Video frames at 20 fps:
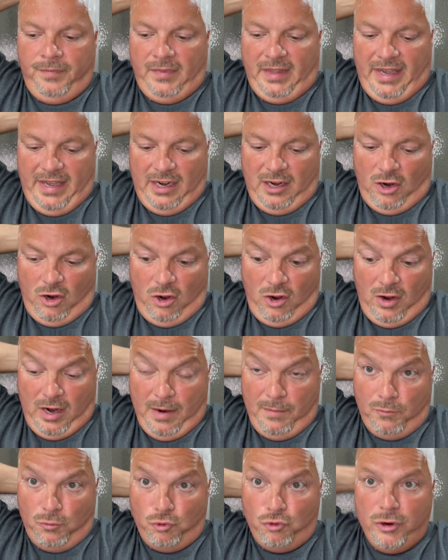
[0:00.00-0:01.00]
at all.
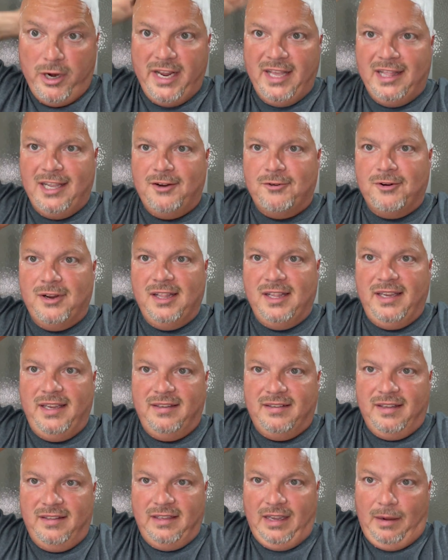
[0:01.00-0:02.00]
I'm really,
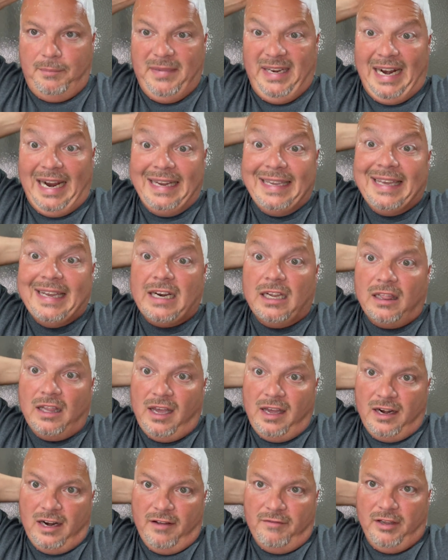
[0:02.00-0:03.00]
I mean, I get a
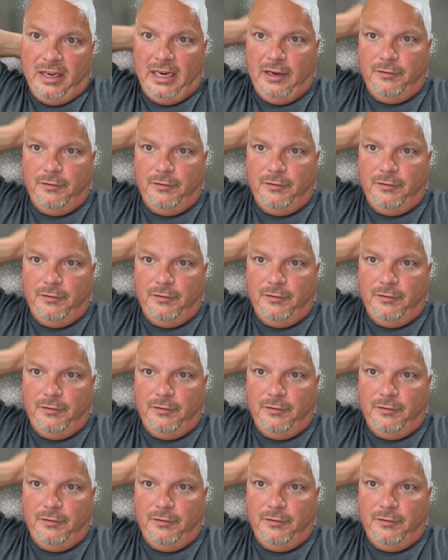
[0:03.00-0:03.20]
lot of it.